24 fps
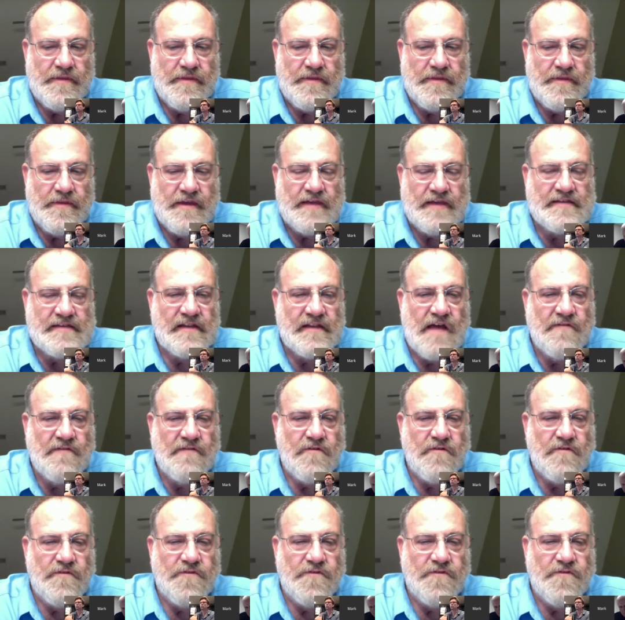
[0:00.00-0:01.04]
It's the
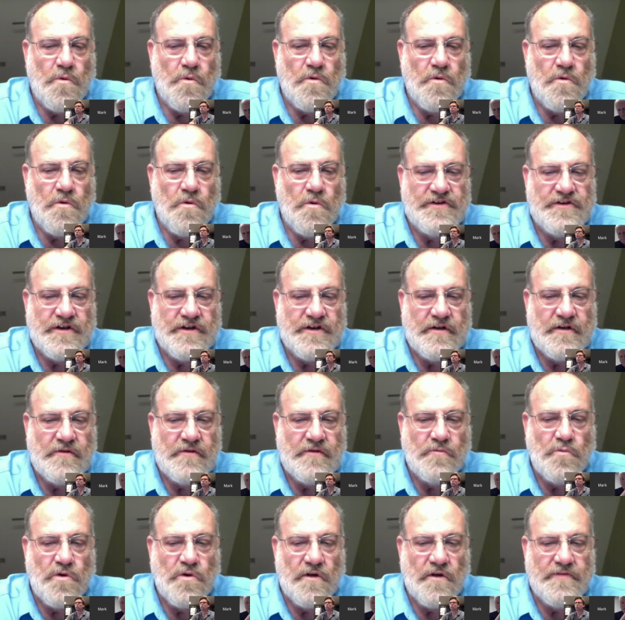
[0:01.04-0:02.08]
level 4 that you're going to
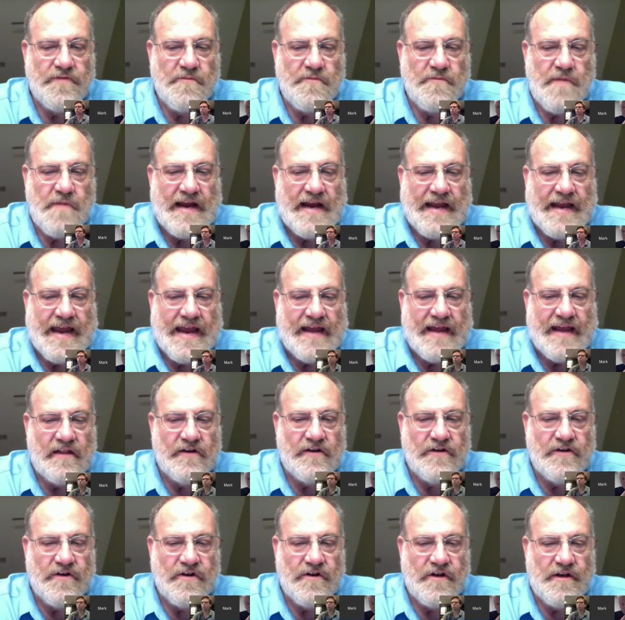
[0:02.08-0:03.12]
work through my
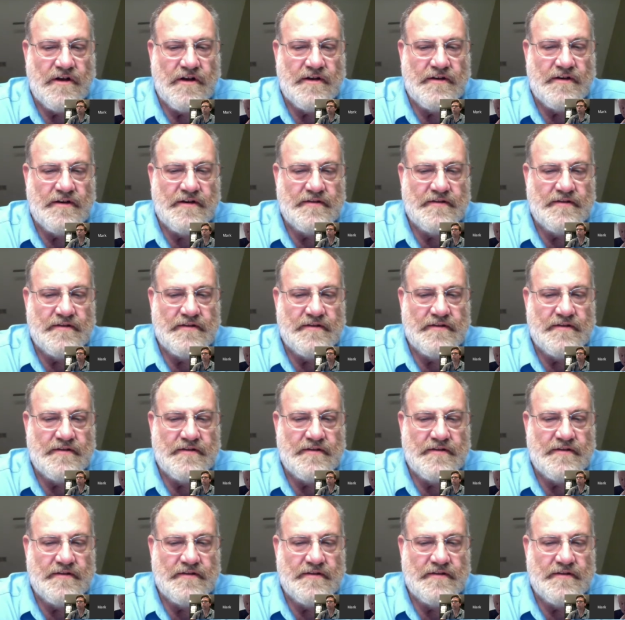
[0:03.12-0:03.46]
calendar on.